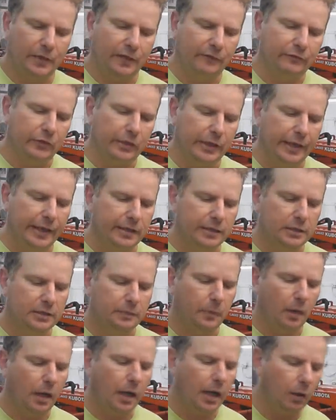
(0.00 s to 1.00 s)
If you hit a
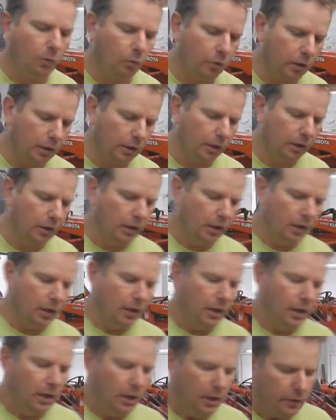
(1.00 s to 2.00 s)
spot where
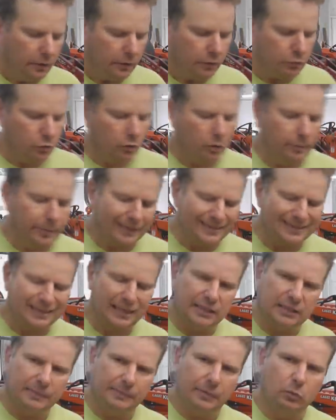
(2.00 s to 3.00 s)
the drill bit
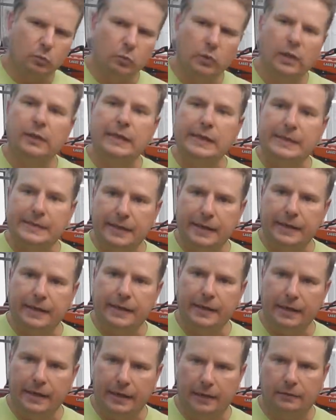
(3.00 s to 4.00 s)
seems to be really
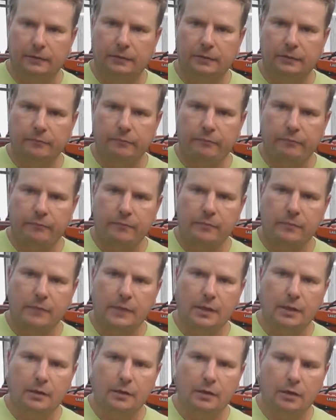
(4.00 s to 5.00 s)
digging in,
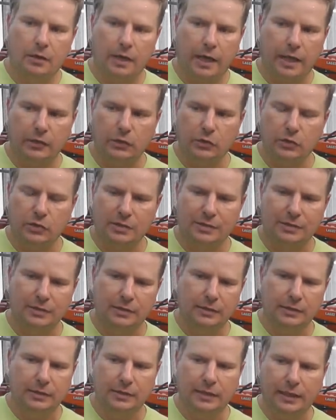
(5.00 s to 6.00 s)
alright, you just...
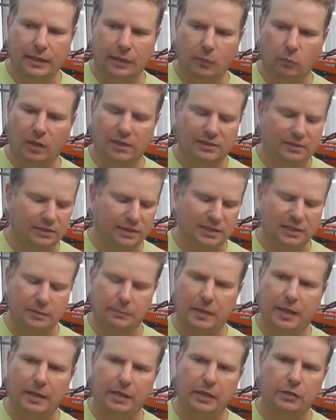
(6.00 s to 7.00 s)
and it wants to
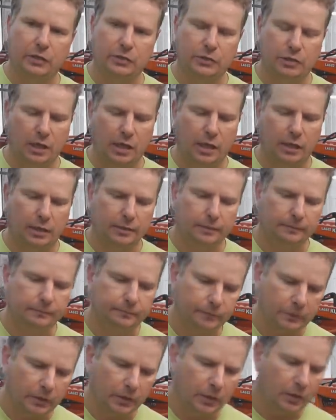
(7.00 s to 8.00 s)
spin in your chuck.
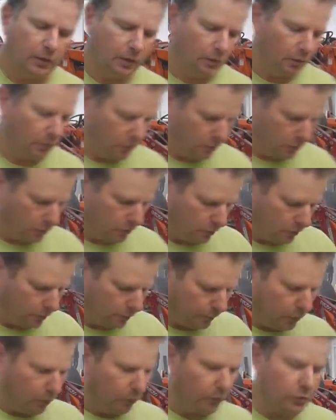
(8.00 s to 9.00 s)

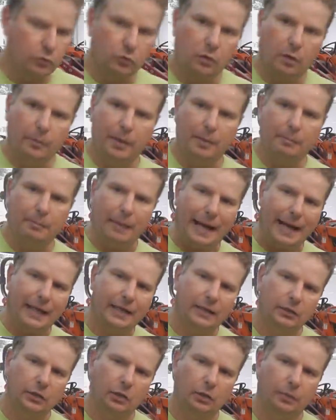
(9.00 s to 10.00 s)
Pull the drill bit
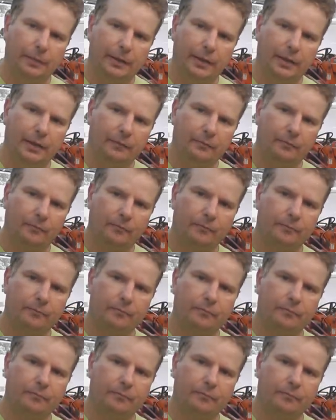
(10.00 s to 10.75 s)
back a little bit.